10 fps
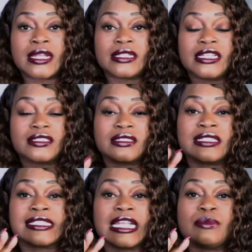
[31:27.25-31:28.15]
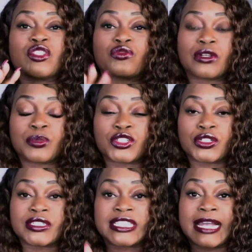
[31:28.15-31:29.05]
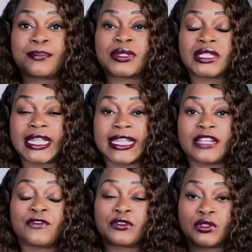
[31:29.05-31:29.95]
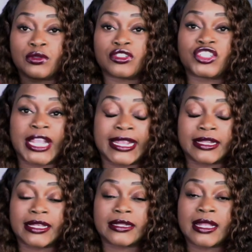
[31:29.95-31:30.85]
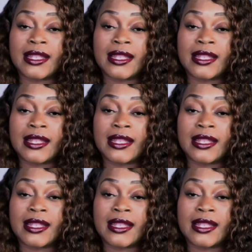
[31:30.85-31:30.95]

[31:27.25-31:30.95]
These are the same scriptures that played for little Jaden.